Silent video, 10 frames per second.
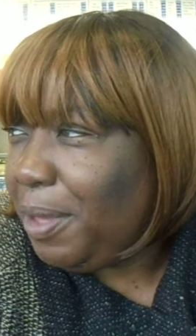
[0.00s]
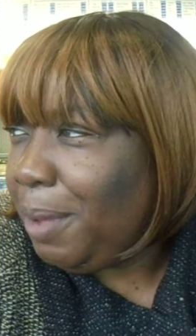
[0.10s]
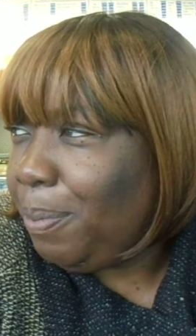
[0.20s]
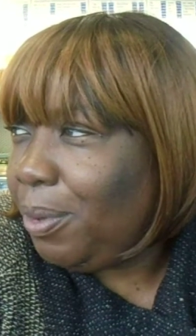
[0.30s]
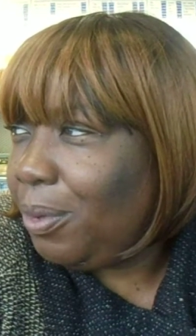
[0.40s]

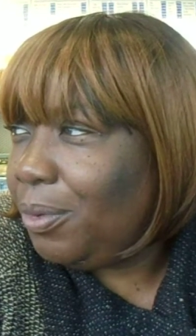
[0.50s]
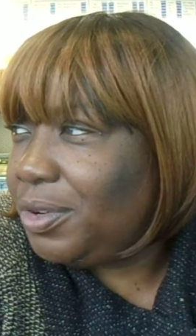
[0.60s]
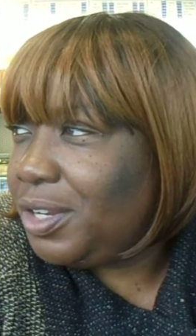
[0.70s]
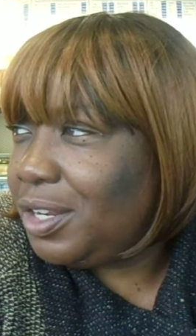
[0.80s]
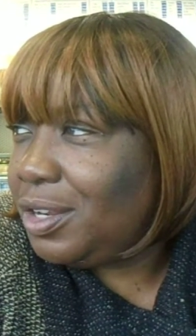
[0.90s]
people
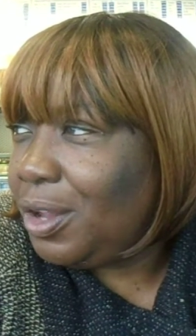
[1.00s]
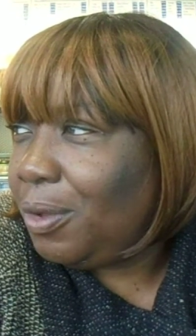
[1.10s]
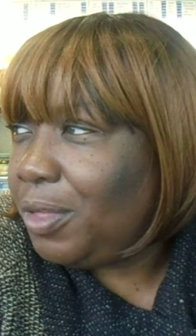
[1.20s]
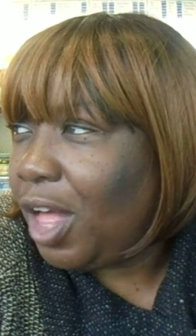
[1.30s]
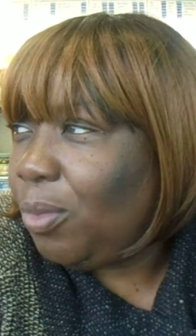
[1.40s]
didn't know
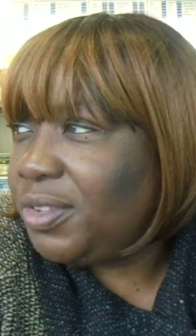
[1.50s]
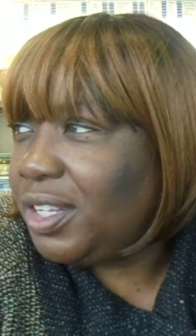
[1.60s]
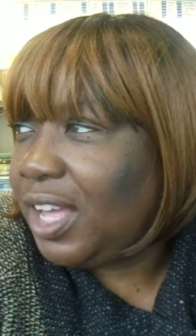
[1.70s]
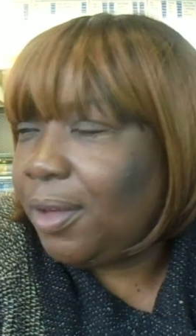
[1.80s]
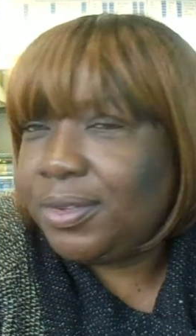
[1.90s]
that I was a
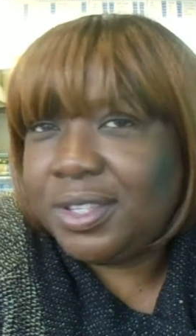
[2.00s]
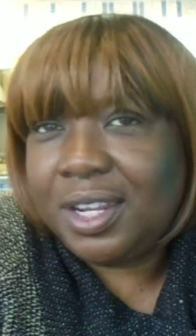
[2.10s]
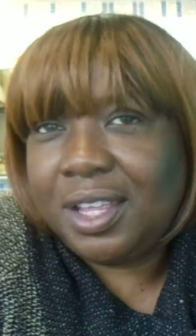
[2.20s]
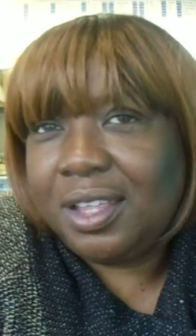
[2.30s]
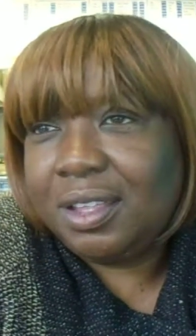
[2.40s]

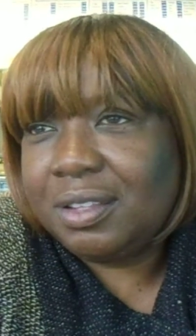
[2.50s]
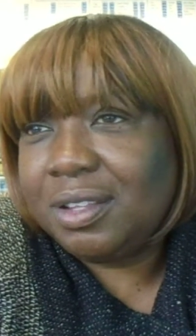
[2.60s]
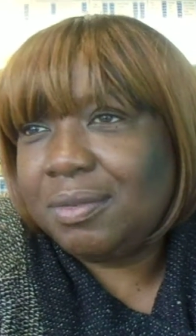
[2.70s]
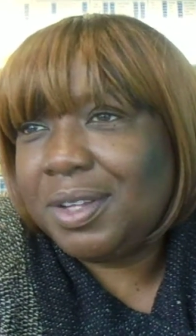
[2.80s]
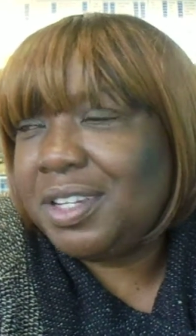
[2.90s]
councillor.
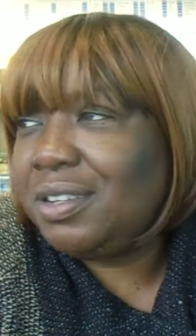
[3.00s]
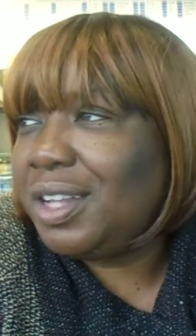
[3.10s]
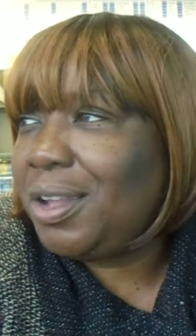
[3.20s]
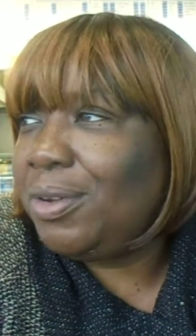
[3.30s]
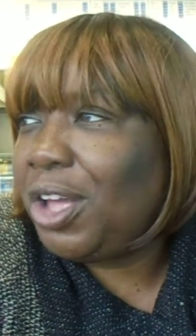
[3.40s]
Oh right. I, I,
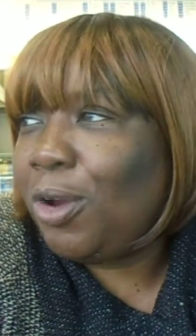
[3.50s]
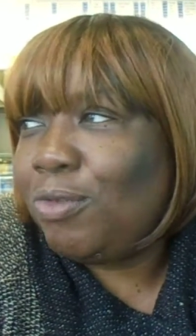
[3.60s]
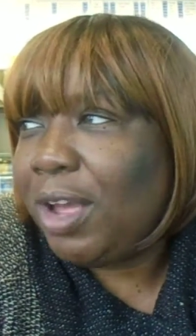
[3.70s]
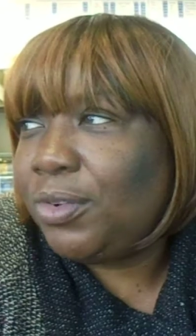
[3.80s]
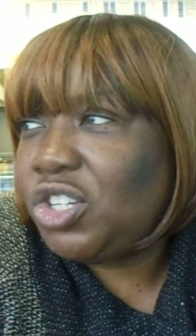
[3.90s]
don't go
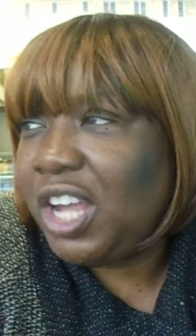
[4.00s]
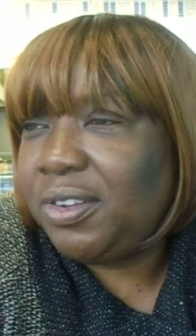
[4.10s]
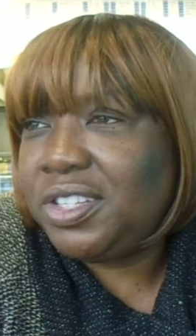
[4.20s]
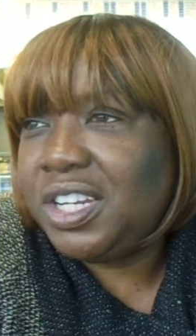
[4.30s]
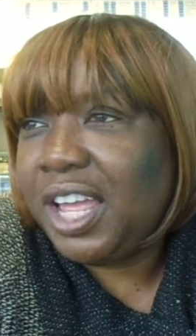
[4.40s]
around
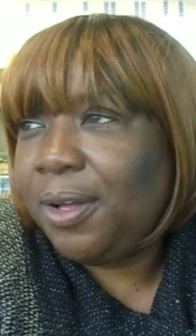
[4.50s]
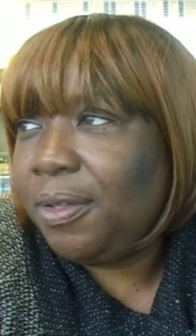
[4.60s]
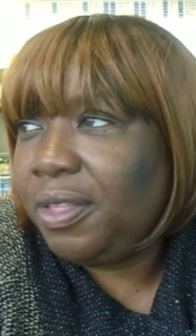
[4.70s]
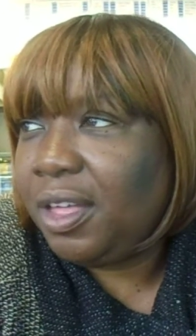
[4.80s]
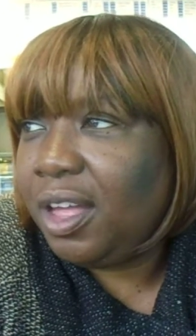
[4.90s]
shouting it out
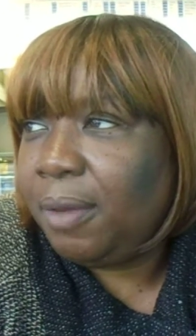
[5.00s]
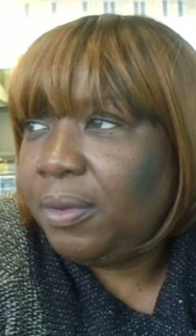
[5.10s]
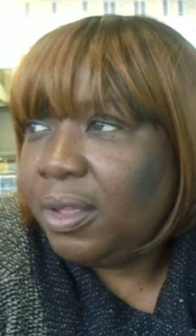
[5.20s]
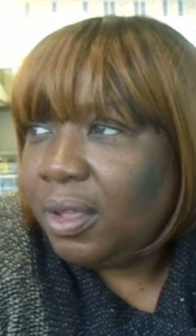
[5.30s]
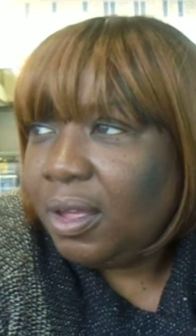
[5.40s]
that I
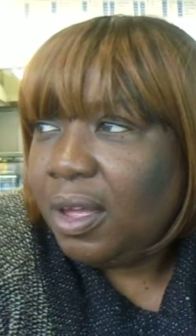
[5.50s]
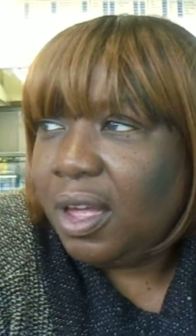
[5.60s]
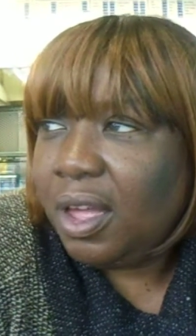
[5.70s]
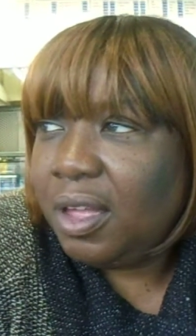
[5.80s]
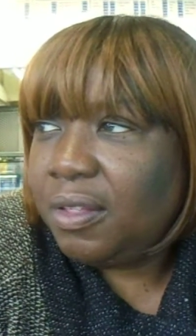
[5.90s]

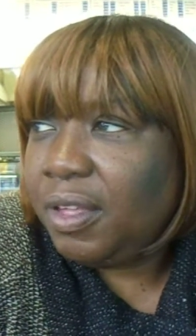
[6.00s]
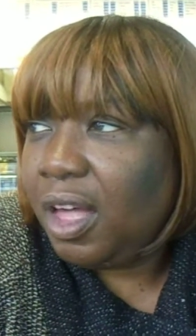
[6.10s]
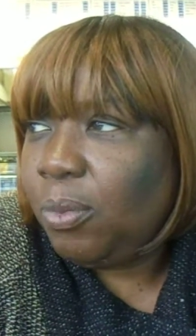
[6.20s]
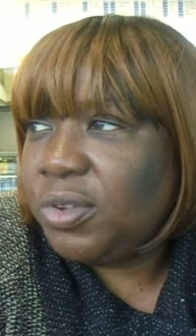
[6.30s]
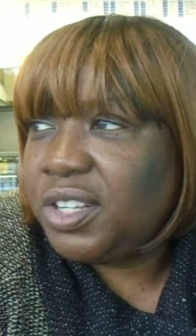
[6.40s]
that
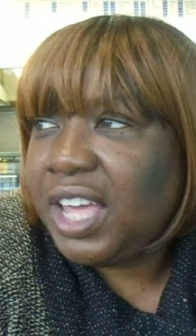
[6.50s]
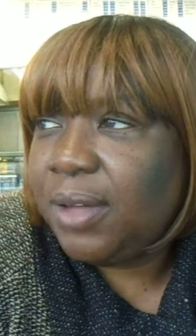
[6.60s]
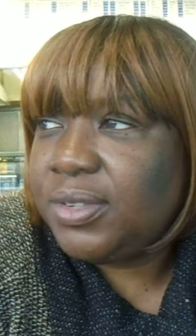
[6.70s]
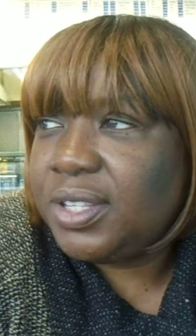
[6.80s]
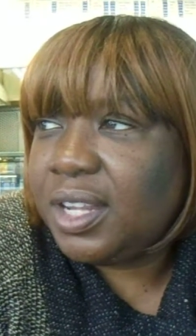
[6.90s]
I was a
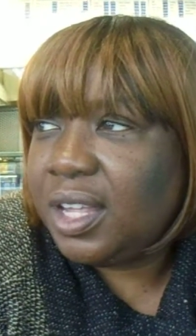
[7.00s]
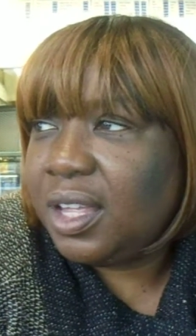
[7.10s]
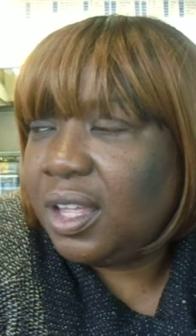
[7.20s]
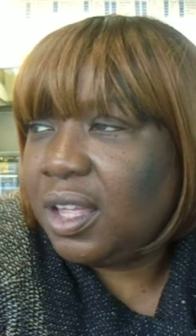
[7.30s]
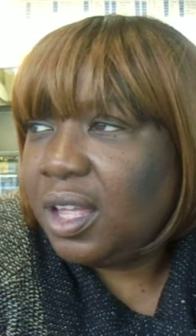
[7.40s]
councillor.
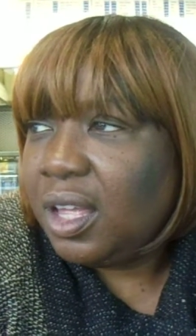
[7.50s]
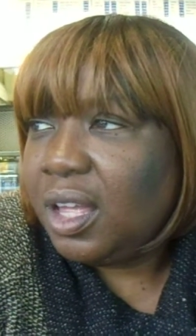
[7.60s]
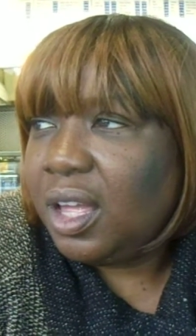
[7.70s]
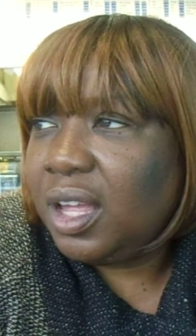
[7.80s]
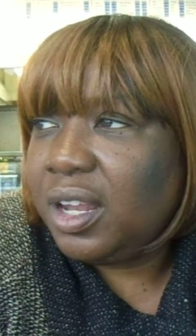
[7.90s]
Right.
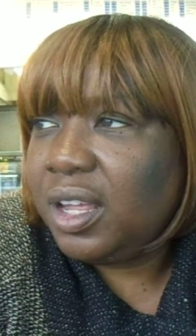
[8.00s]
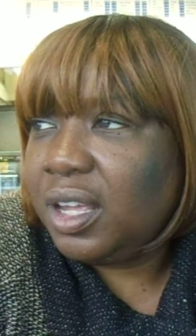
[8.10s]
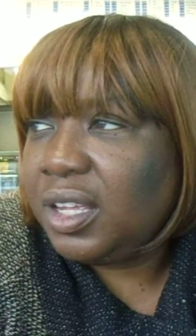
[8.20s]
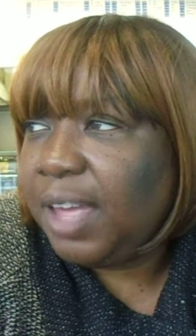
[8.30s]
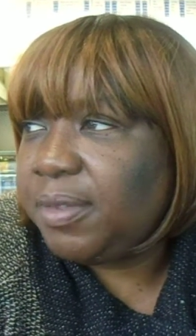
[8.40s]
I, uh,
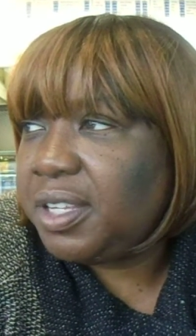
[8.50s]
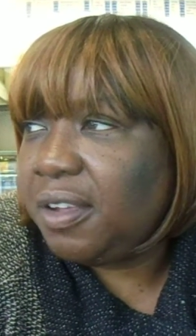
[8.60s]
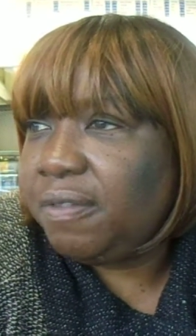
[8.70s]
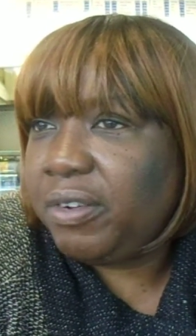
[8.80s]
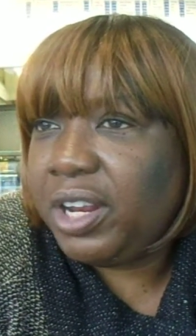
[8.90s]
I kept
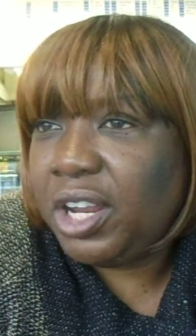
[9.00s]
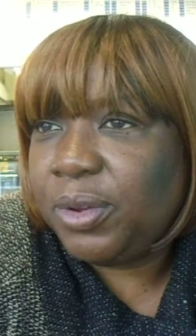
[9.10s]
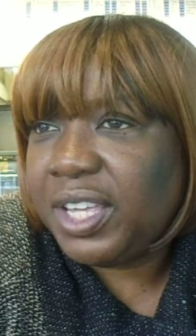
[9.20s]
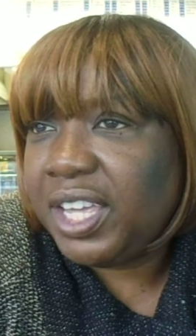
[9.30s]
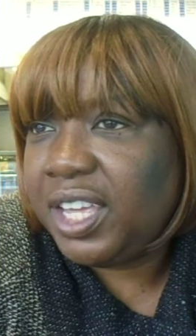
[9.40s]
it very
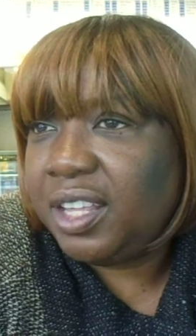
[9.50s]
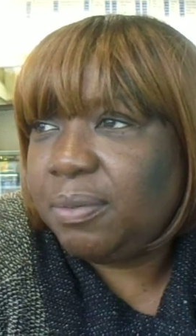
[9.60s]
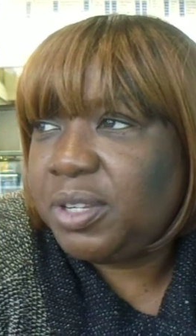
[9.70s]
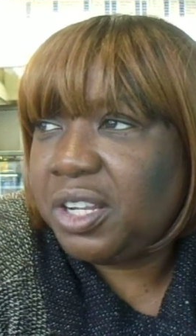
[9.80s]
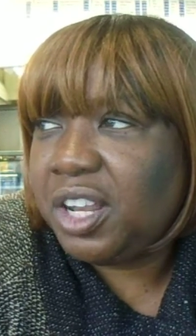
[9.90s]
low key,
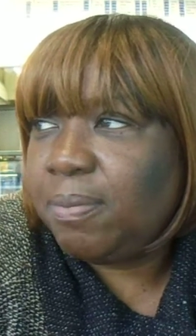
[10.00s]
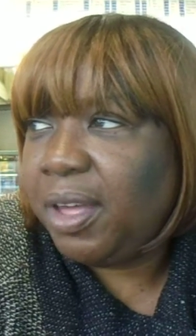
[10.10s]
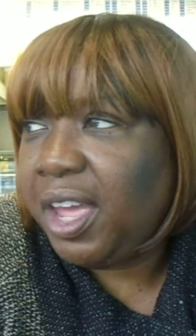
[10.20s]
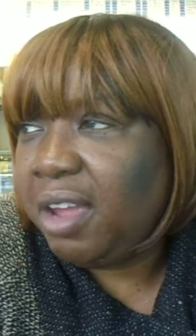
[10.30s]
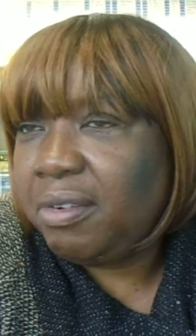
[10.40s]
particularly in
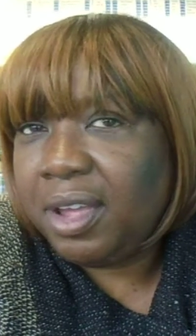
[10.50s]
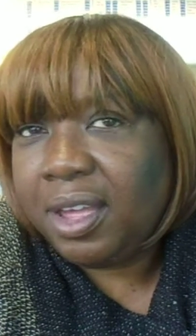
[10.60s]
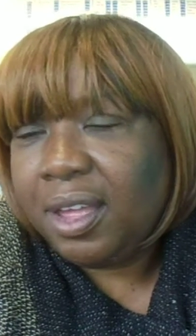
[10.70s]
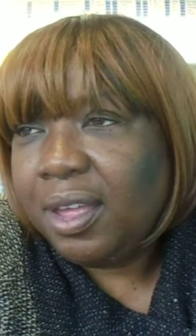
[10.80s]
my area.